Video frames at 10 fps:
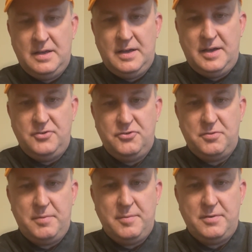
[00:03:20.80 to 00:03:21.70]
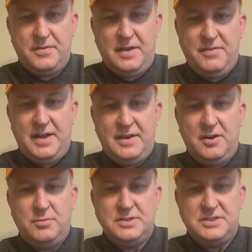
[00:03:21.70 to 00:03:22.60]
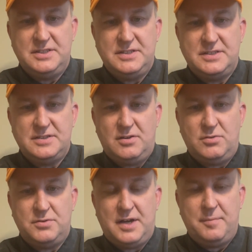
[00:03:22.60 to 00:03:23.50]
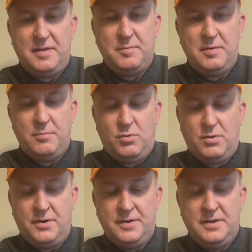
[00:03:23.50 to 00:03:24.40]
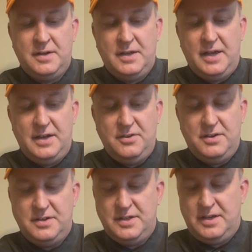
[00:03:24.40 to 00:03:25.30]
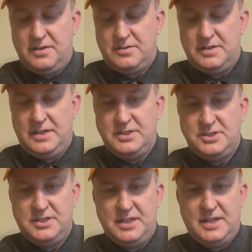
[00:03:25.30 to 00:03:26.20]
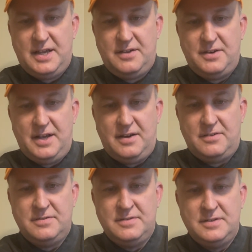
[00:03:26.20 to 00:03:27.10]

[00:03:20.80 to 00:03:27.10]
And just remember, they've had no resistance the whole time they've been born. And you can tell he's chilling out now.